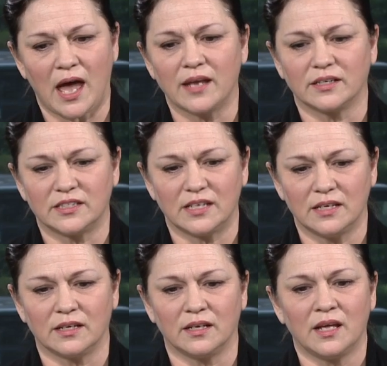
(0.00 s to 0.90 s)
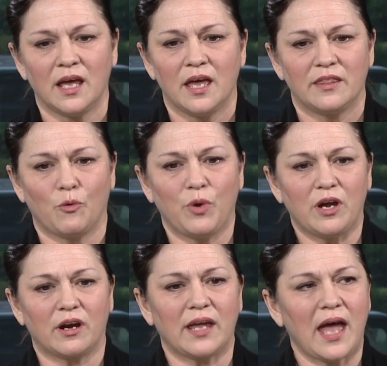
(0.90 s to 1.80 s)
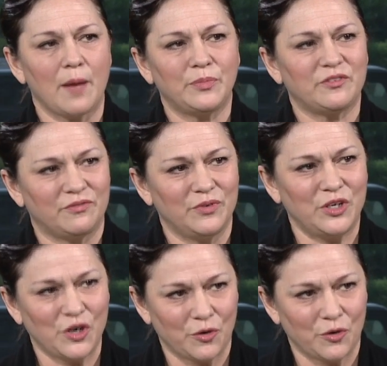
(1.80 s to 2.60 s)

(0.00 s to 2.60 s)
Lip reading: addicts in it, that we are captive, you